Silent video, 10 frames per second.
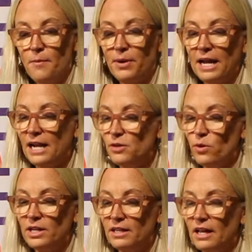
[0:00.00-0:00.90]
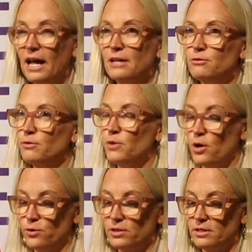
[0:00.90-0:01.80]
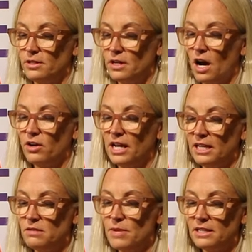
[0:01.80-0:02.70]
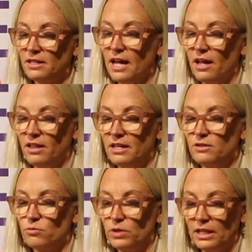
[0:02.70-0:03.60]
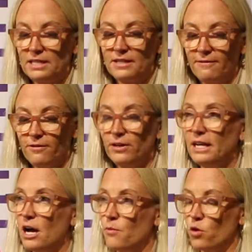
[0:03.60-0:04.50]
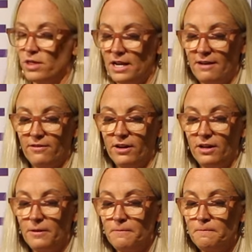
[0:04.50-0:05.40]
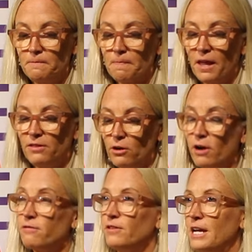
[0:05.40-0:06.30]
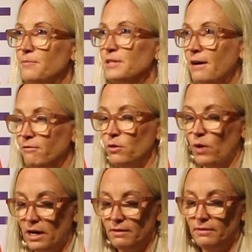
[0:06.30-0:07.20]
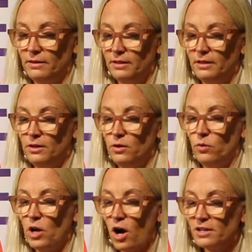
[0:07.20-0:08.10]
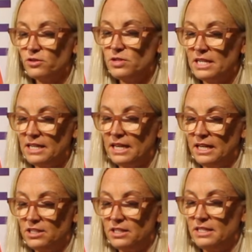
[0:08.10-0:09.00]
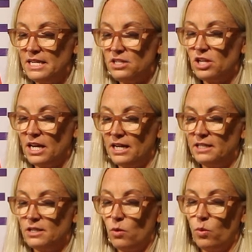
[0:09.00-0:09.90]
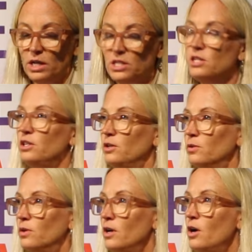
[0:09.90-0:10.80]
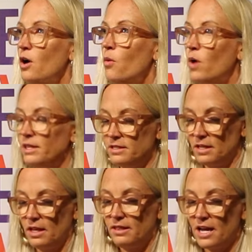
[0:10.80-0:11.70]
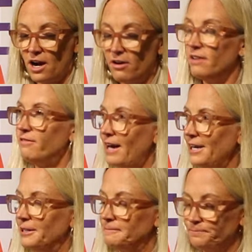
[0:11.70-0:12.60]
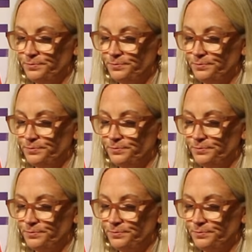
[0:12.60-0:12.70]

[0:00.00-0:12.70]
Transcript: But anyone in the classroom knows, our kids' mental health is really suffering now more than ever there are flames everywhere. We also need to keep, teach kids what to do once they are on fire.